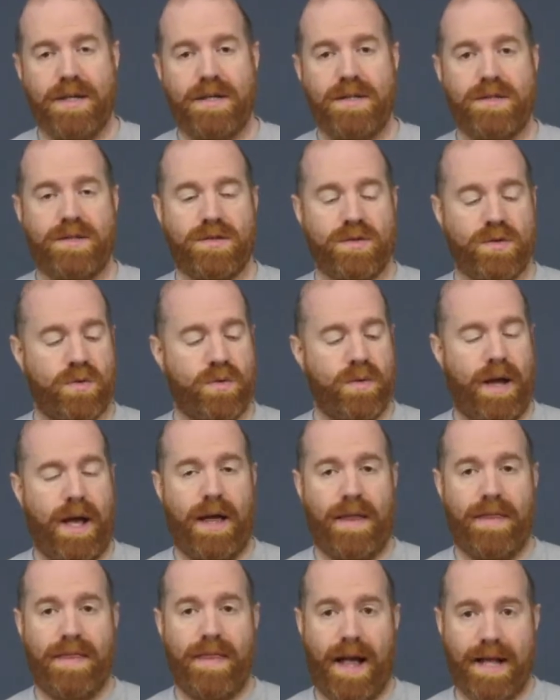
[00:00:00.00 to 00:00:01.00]
So
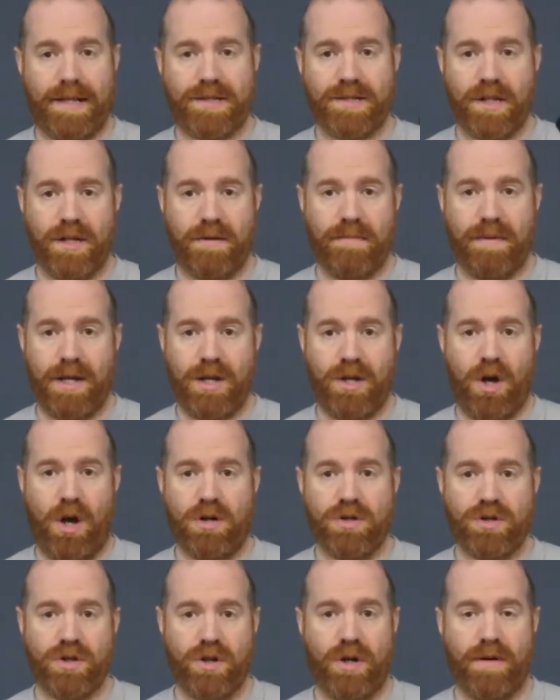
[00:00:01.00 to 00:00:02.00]
that's going to be
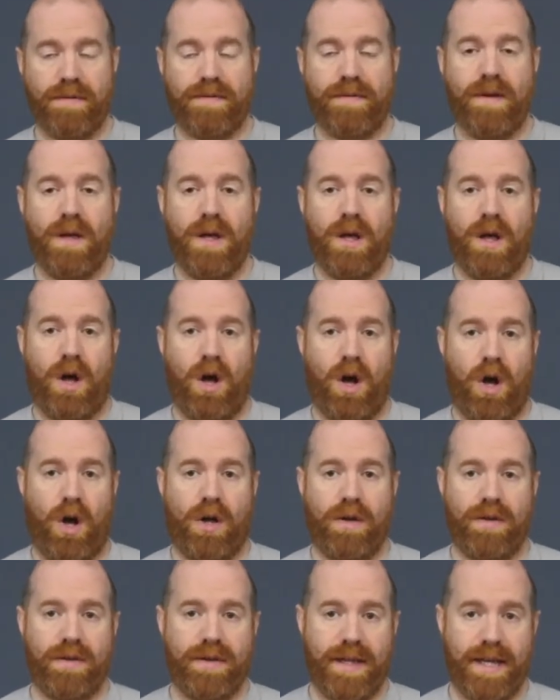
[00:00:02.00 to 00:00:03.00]
knocked off
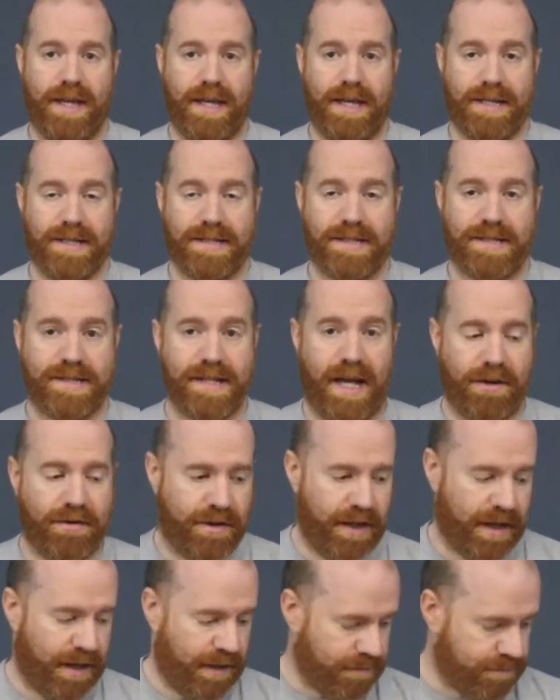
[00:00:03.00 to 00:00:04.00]
on the
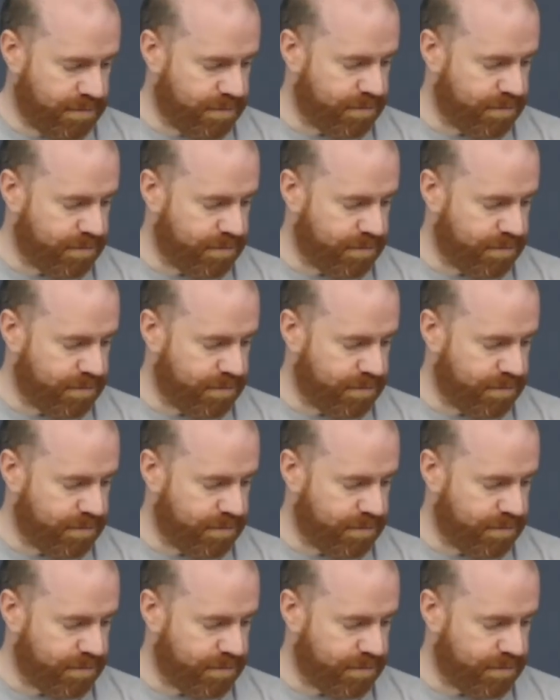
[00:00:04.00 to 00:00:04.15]
Saturday.